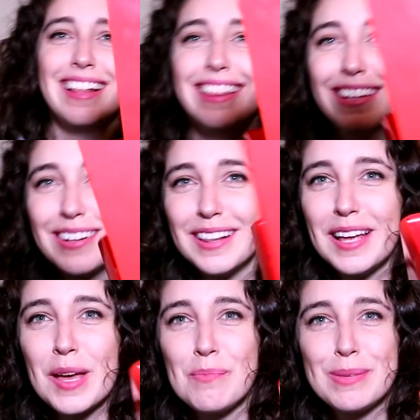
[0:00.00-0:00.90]
Little
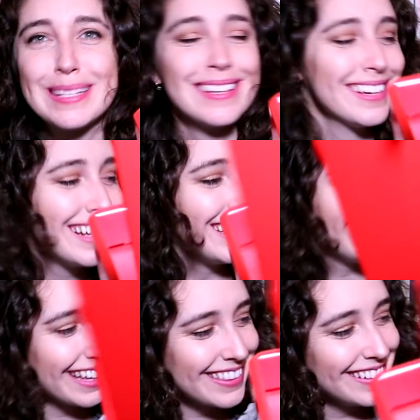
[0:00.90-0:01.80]
lips.
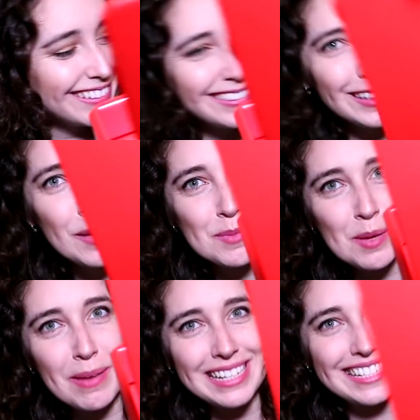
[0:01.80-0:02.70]
Like the little lips
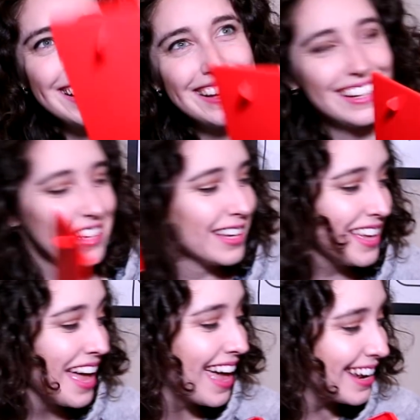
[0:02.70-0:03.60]
on my dog.
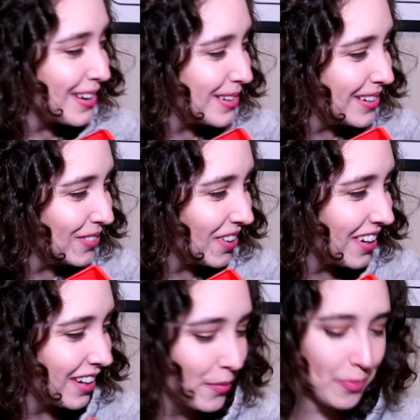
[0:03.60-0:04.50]
Hello, little
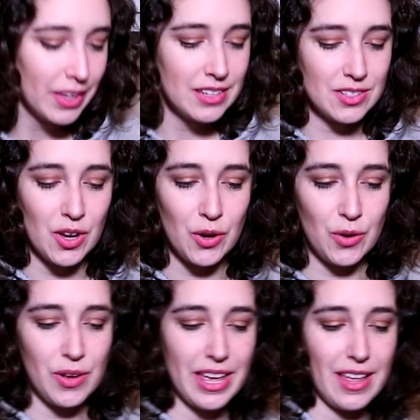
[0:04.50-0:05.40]
dog.
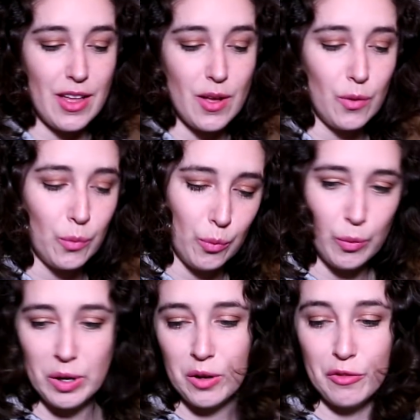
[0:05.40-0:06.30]
So,
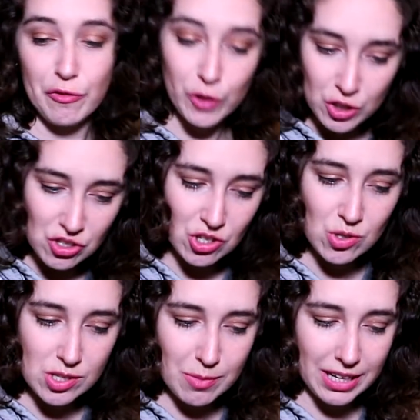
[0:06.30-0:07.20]
we'll first
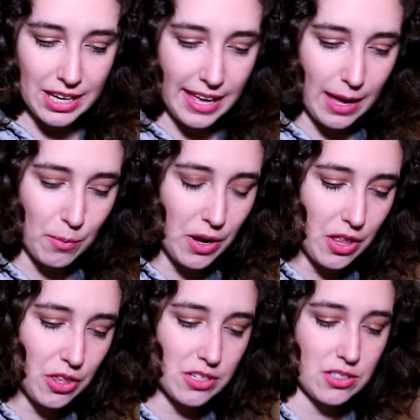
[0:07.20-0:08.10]
use the money it came with.
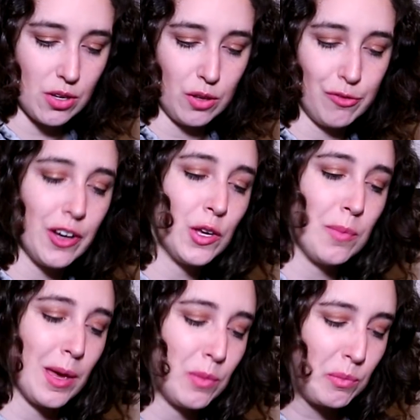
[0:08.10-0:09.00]
So the
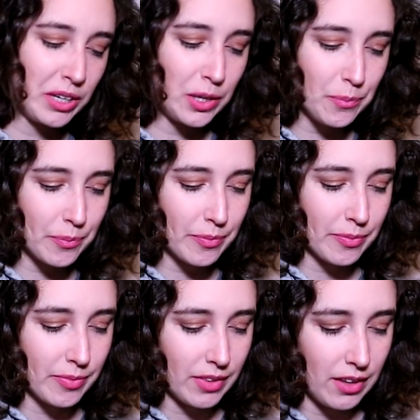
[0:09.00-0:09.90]
pay me money,
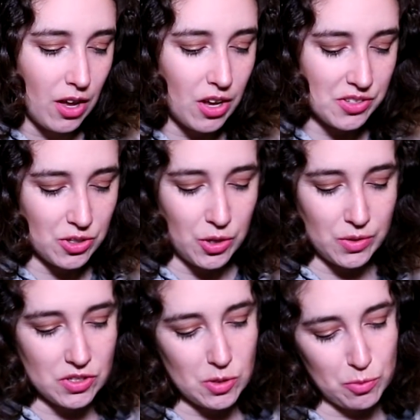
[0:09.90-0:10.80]
also known
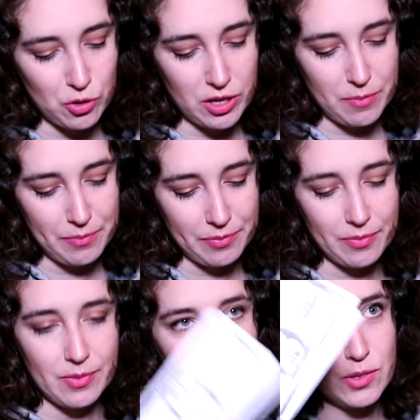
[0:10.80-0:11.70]
as Supreme,
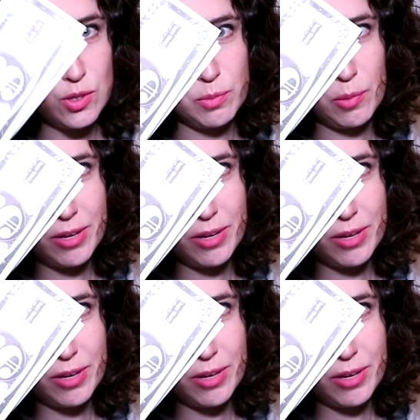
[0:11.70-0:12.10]
super